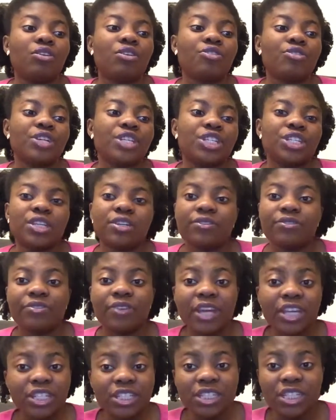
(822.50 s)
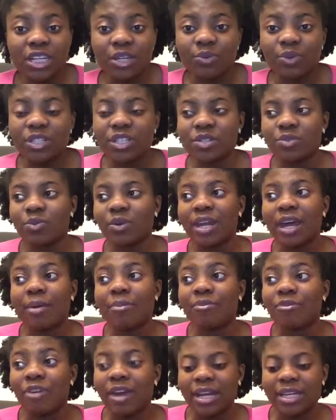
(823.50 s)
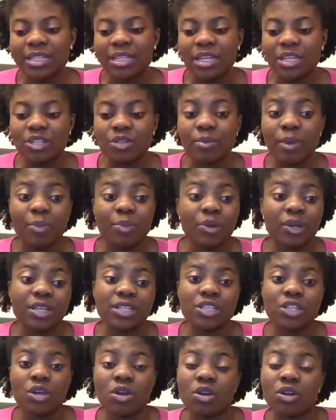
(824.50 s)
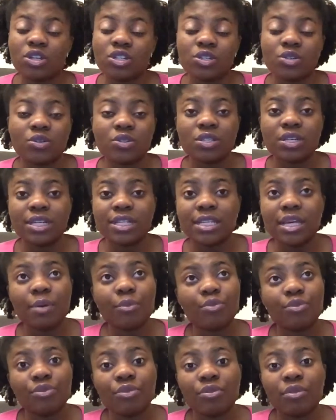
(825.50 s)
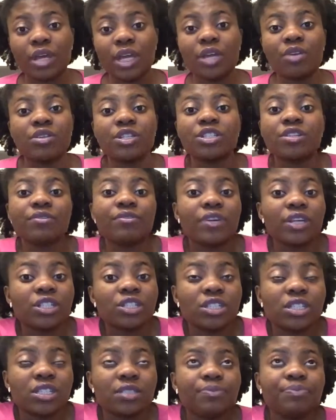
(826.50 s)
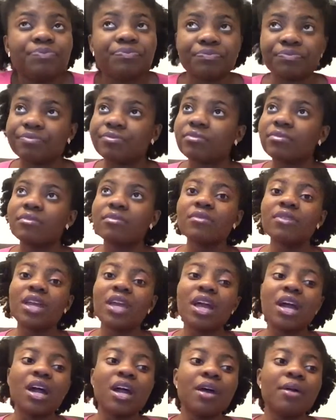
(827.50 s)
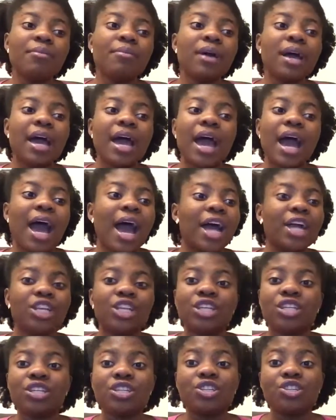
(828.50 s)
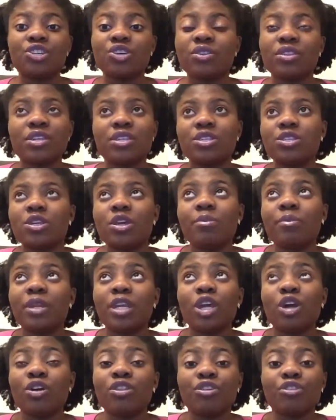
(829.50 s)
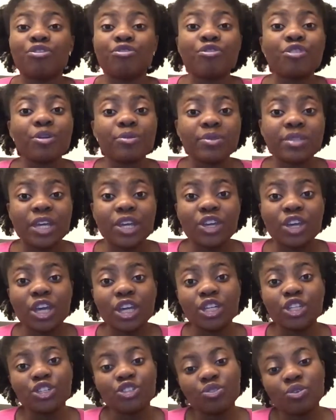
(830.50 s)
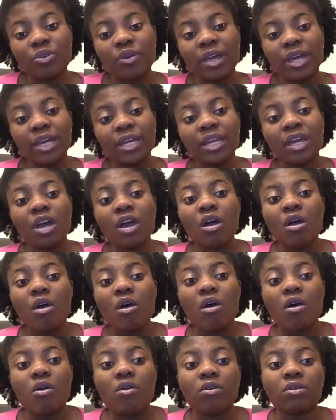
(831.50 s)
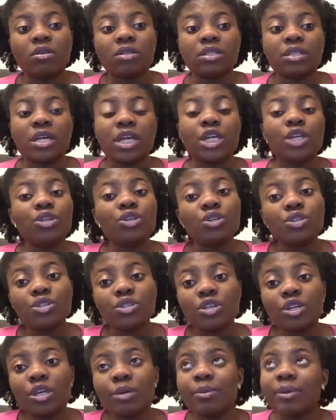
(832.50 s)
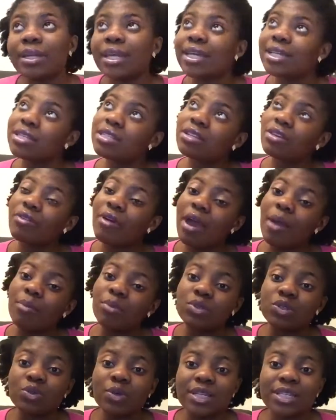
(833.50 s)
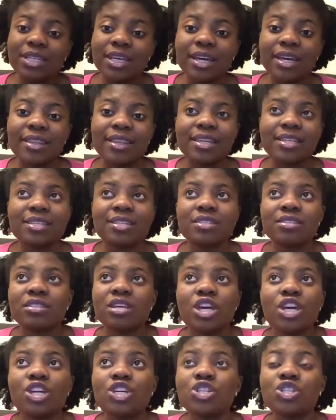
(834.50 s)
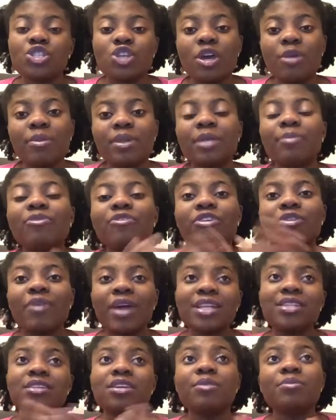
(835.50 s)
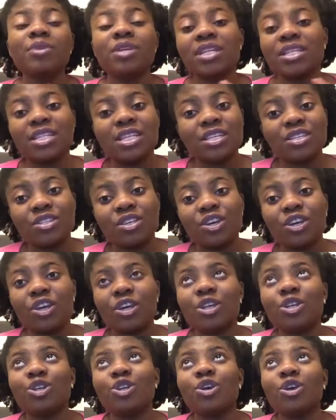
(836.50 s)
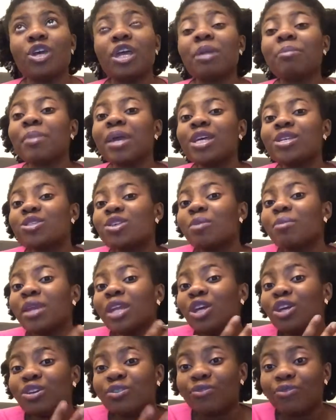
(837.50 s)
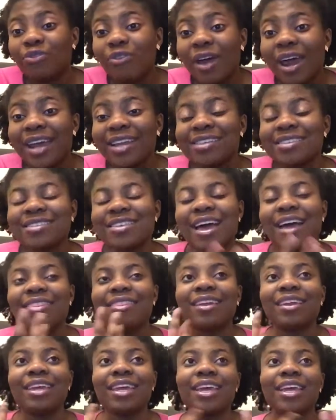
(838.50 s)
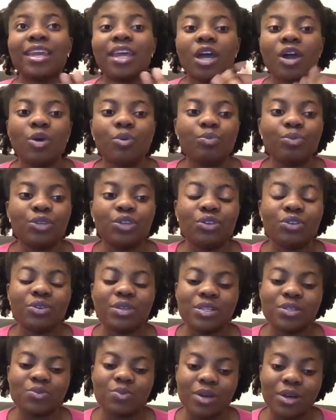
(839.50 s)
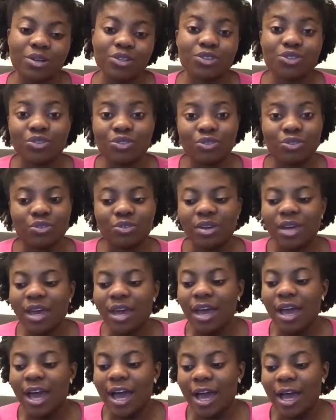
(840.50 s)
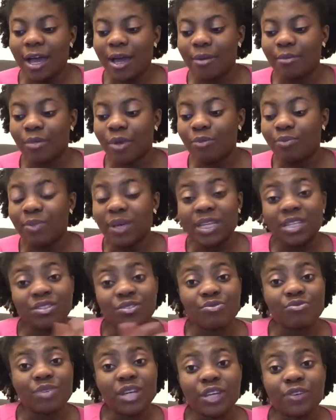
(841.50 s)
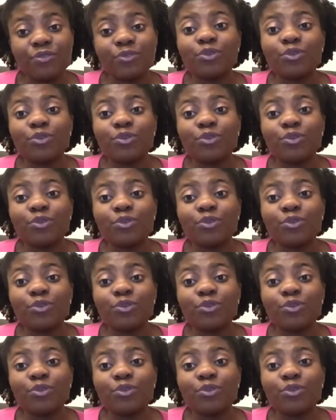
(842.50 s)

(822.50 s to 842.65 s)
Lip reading: Christian fiction, which is what I'm writing. So my book is a young adult contemporary Christian fiction. And there's so many other groups that you can join on YouTube, on Instagram, on Twitter. There's so many. The writing community is so good. You can make so many good friends, and then they can help you as well to beta read